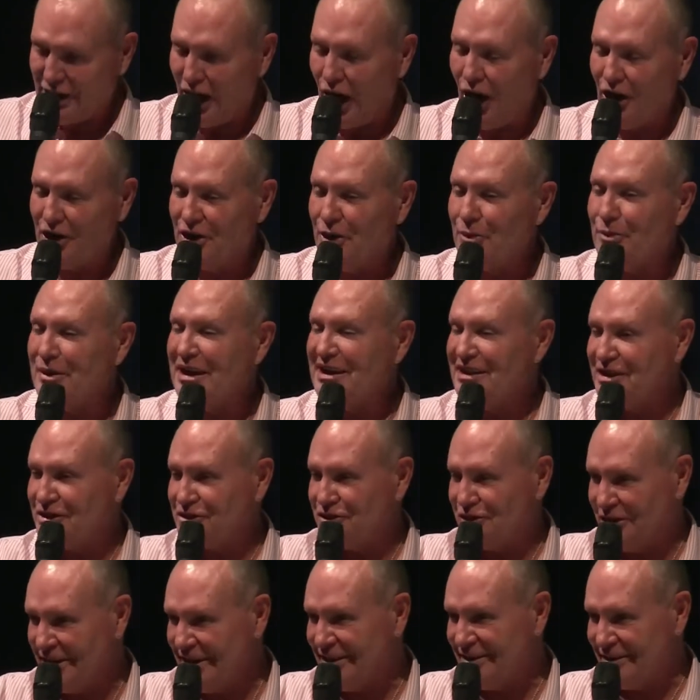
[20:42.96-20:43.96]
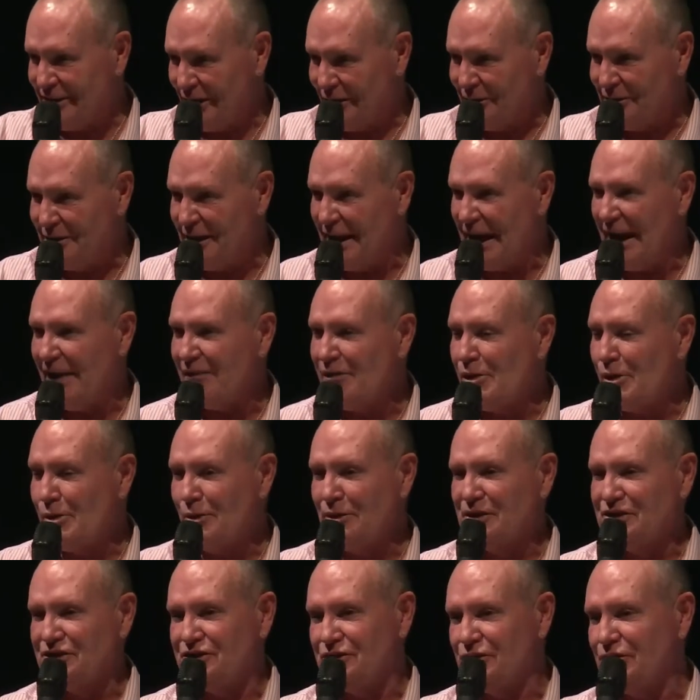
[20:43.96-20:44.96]
On the way to the training ground,
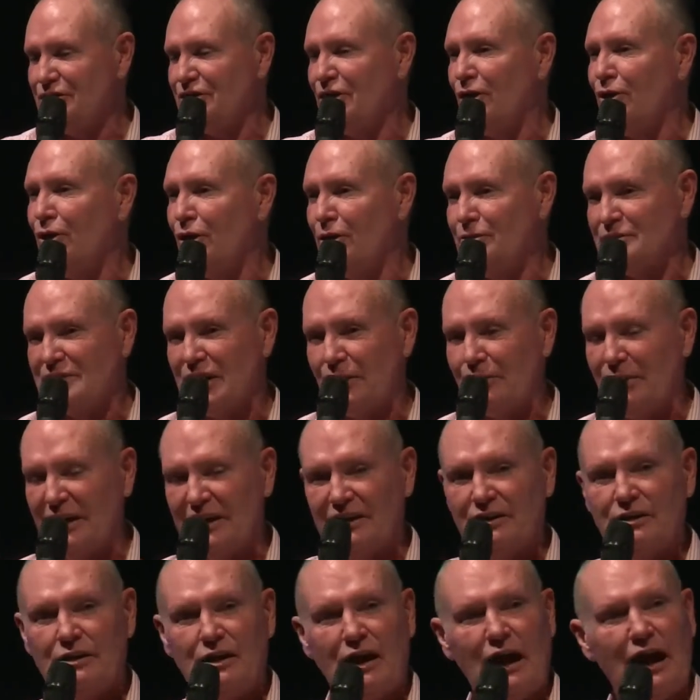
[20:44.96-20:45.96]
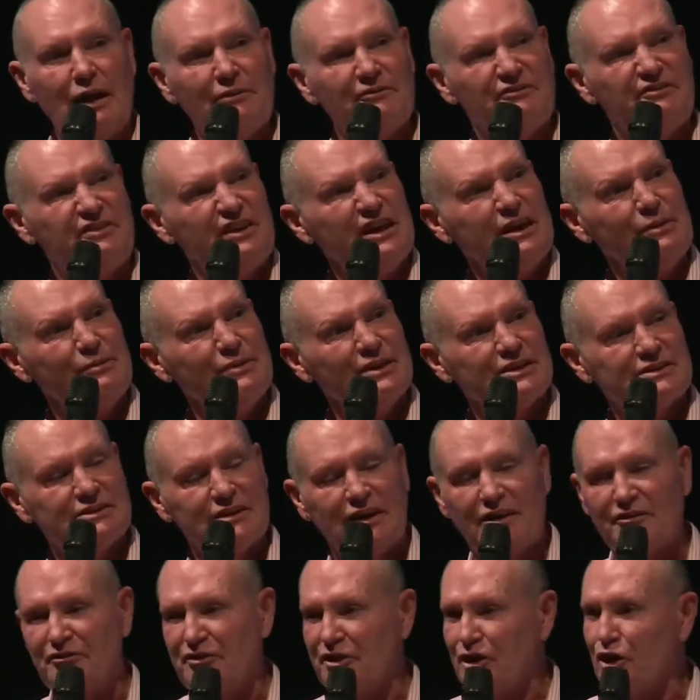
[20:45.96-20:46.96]
everyone was shooting the horns. I went, I'm famous.
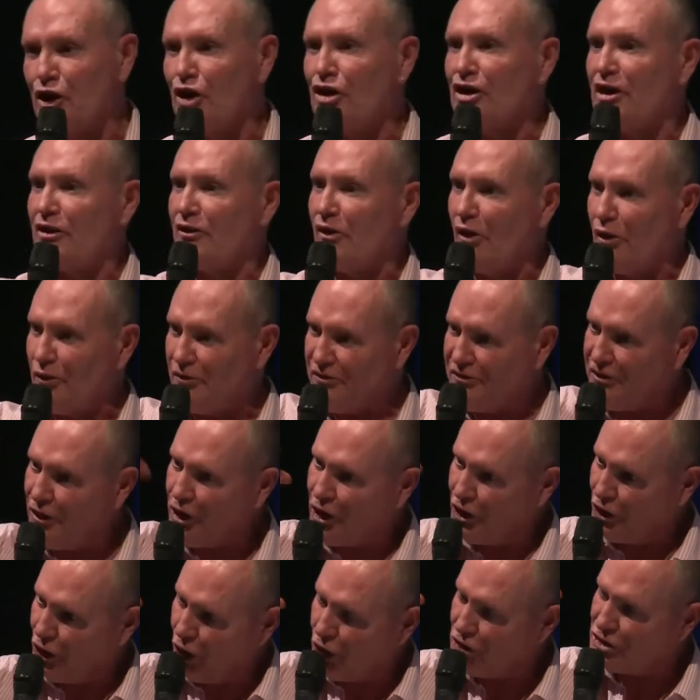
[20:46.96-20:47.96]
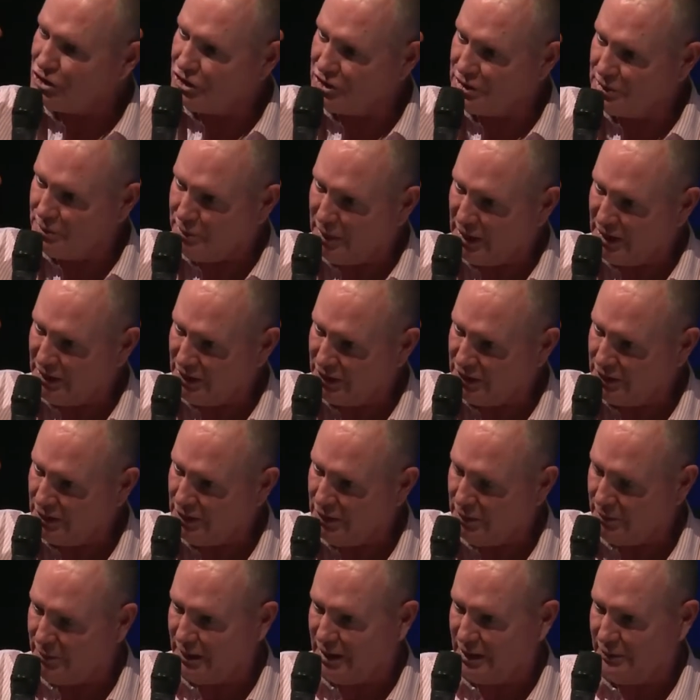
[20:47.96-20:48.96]
Forgot I got a fucking horses back the
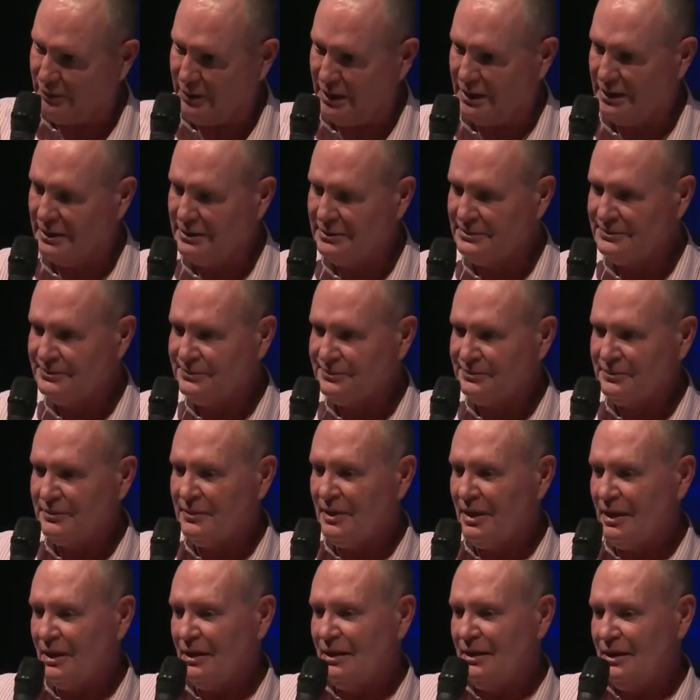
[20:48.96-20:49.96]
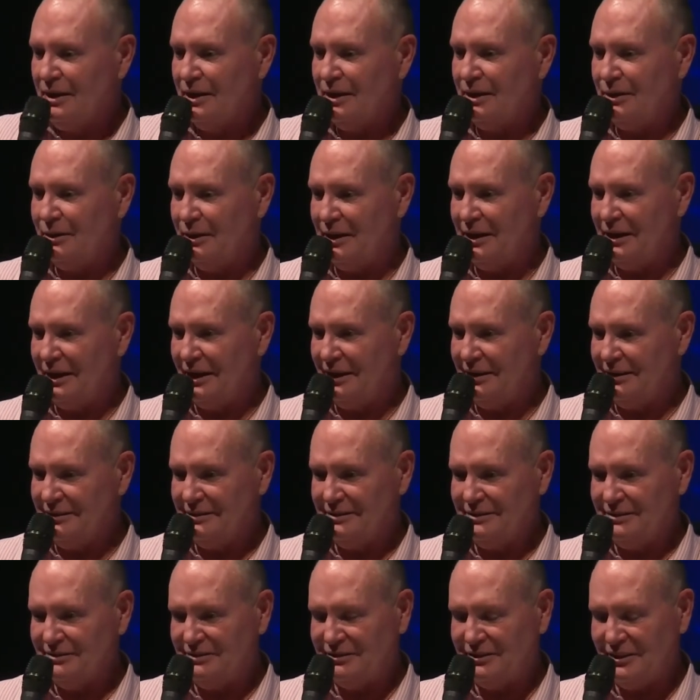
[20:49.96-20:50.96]
car, by the way. He went,
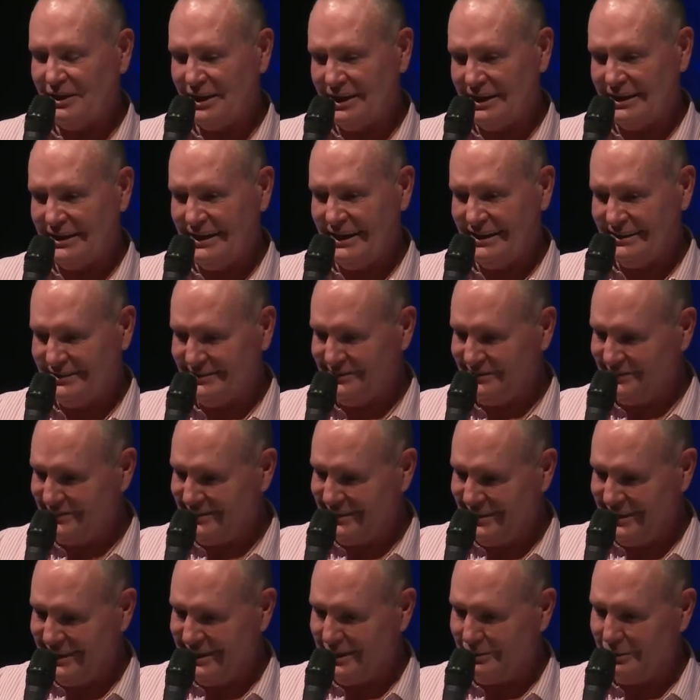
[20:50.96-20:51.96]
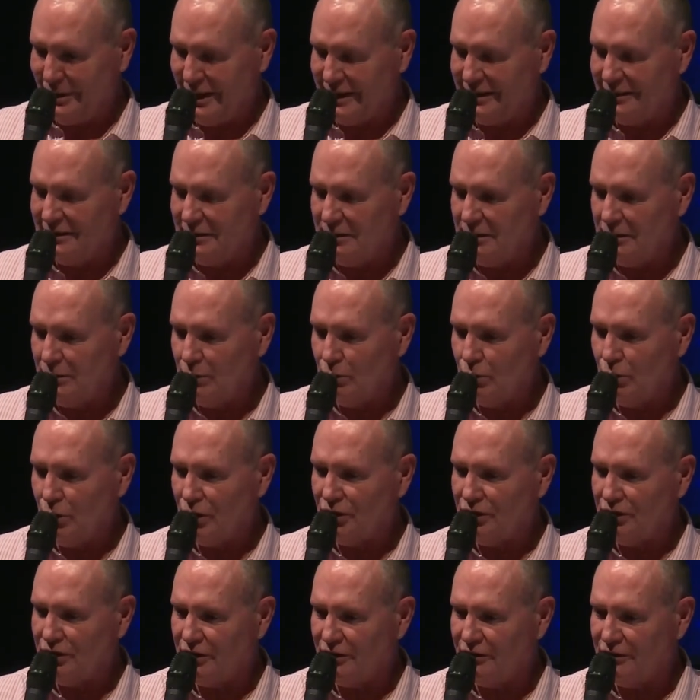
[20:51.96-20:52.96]
fucking hell. He went,
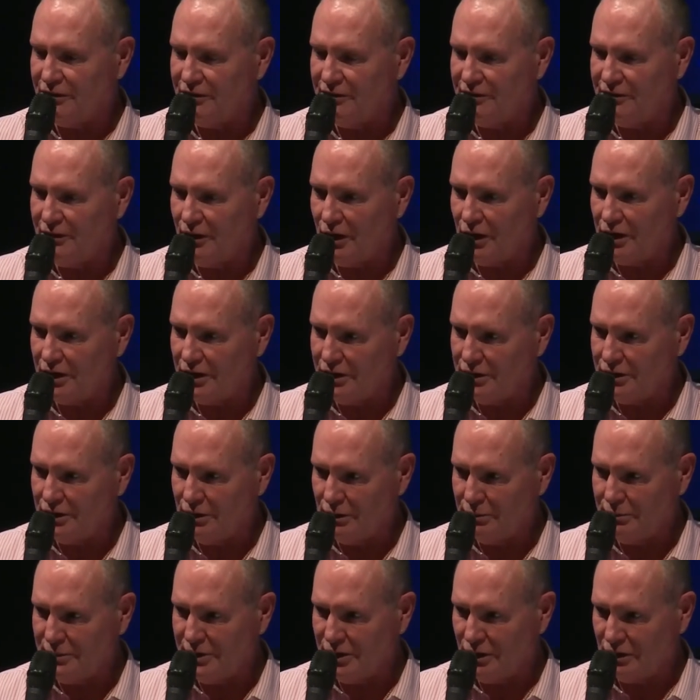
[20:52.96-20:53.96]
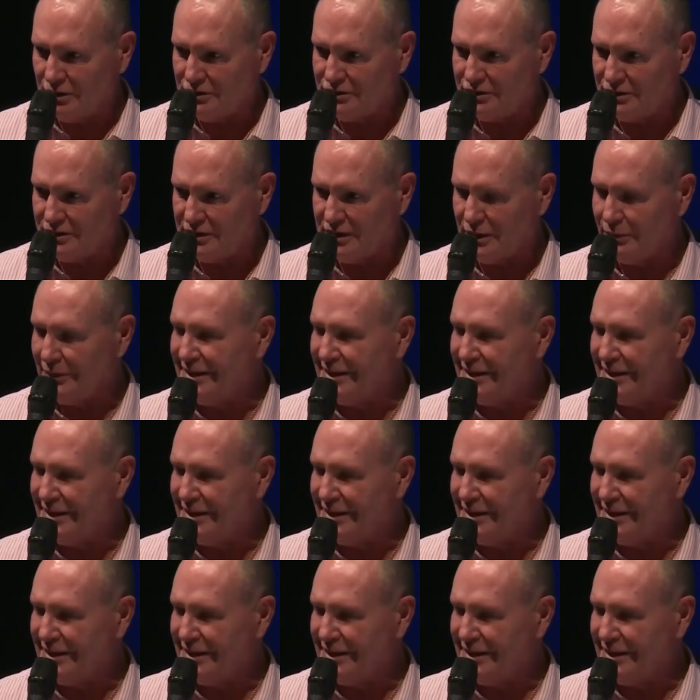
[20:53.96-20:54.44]
what the fuck are you doing with horses?